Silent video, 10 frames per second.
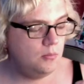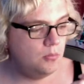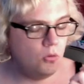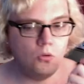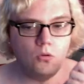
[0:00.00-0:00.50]

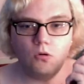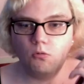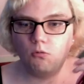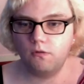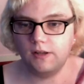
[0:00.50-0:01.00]
or
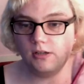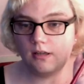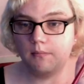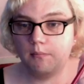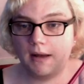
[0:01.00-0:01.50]
hopefully you
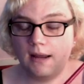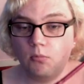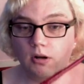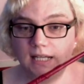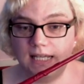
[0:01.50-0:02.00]
can buy
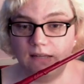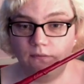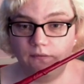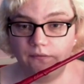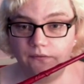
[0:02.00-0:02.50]
one if
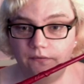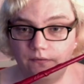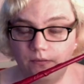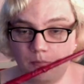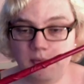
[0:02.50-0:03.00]

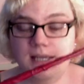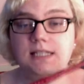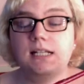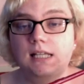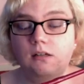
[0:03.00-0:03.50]

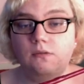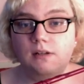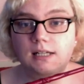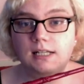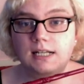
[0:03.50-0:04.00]
basically you feel
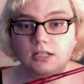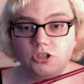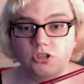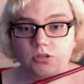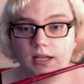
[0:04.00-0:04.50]
a
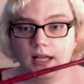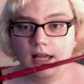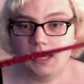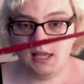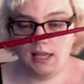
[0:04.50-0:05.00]
connection to it.
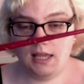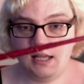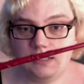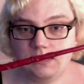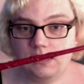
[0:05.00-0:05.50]

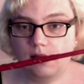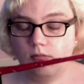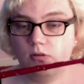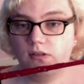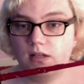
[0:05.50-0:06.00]
And there
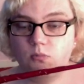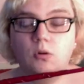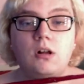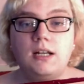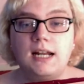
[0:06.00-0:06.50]
was this
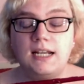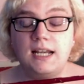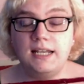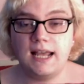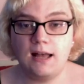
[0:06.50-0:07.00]
one and
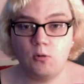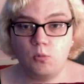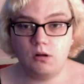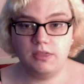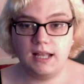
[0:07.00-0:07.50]
an owl
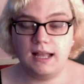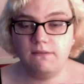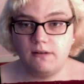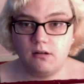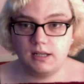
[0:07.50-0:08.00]
one that I
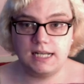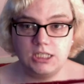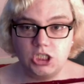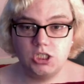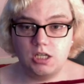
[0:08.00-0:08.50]
felt a
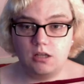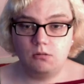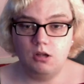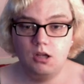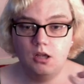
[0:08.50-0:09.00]
connection to,
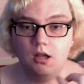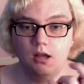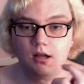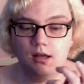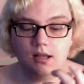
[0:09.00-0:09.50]

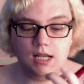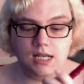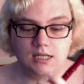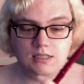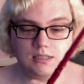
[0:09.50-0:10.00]

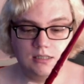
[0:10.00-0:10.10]
and